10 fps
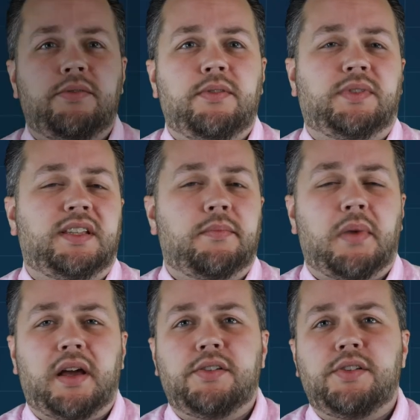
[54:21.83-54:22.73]
doing within the
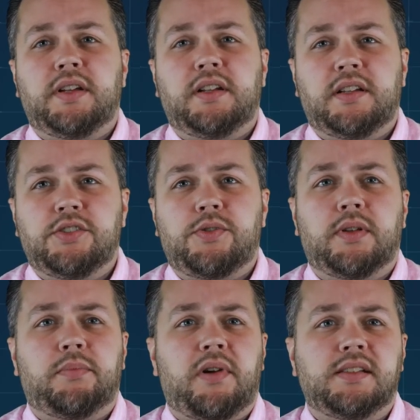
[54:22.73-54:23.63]
monitoring and
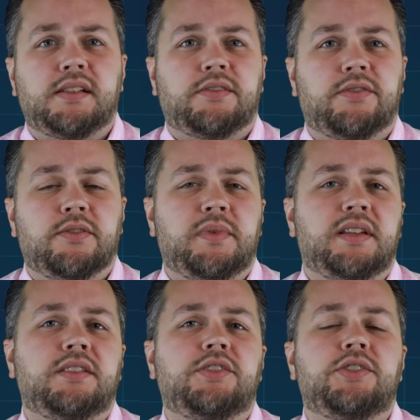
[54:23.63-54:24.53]
controlling process group
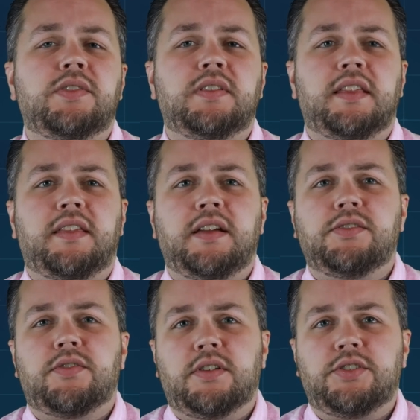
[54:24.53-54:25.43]
is ensuring that
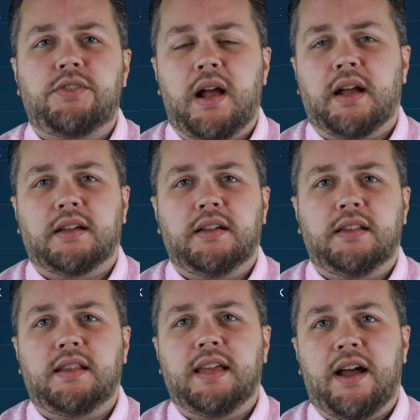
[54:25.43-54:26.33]
things are on track
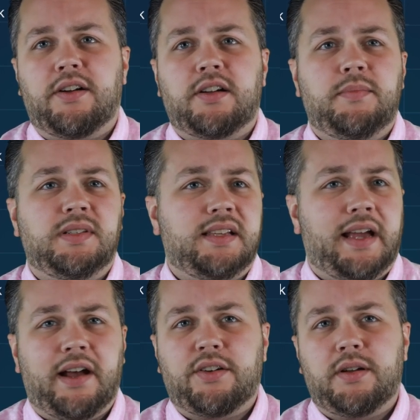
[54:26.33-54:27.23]
and that the outcome is
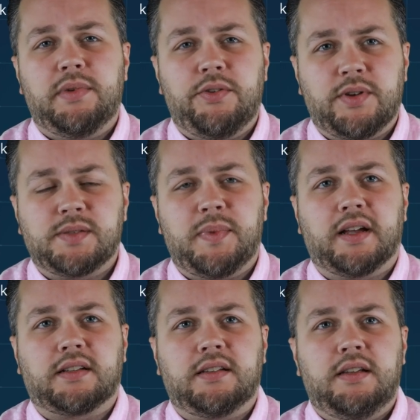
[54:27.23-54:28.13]
the outcome you
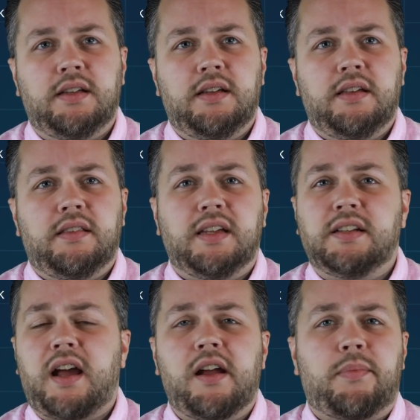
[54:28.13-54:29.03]
expect. The
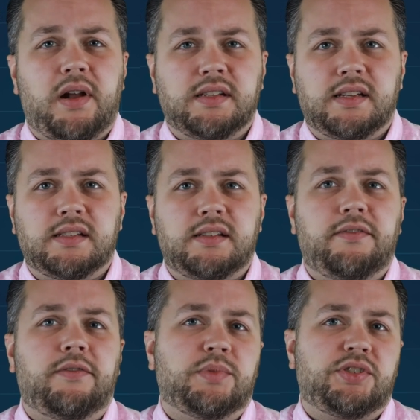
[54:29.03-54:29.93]
entire process,
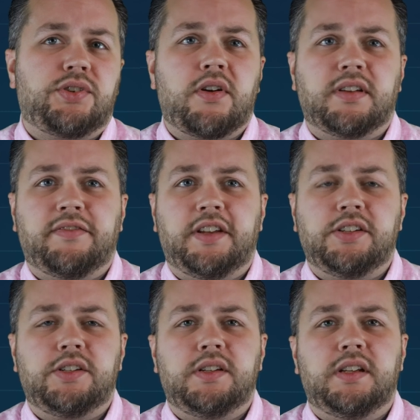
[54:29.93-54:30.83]
from start to
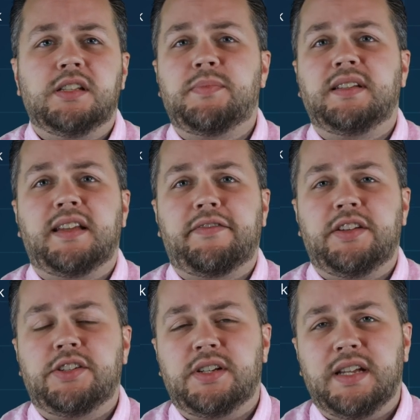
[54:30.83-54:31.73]
finish, is by
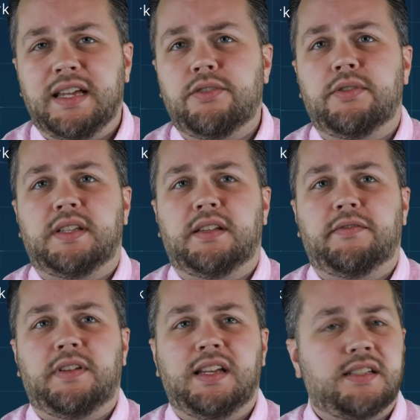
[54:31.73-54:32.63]
definition
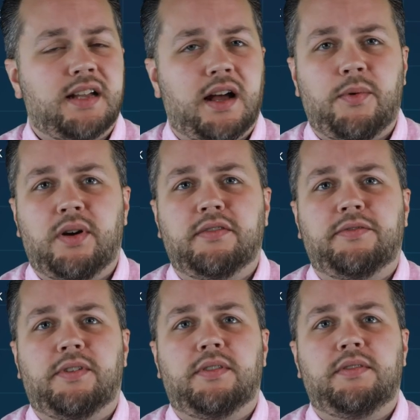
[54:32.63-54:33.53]
iterative. It's not
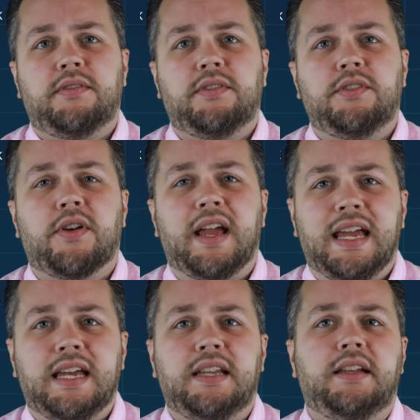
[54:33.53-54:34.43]
waterfall. Your
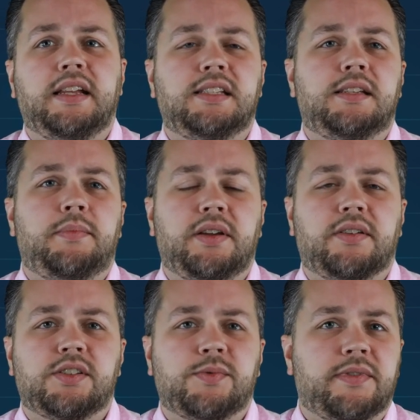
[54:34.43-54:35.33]
head needs to be
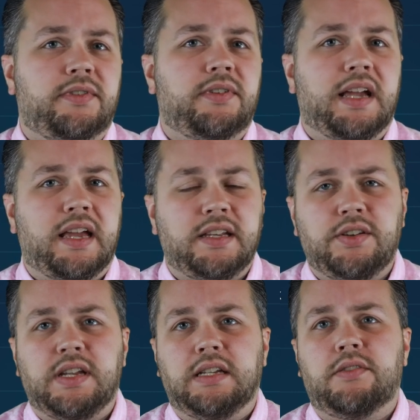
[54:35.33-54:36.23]
on a swivel and
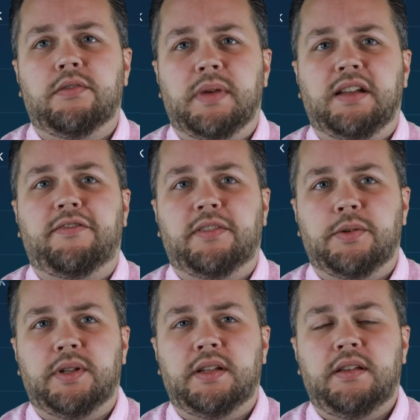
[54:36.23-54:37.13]
you need to remain
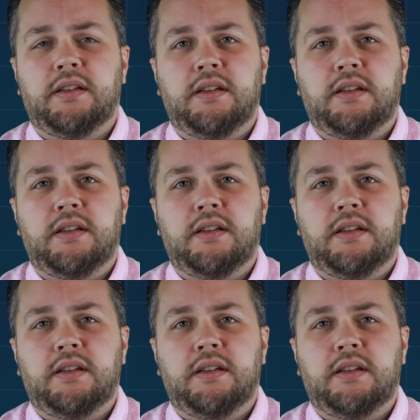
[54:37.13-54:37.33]
fluid.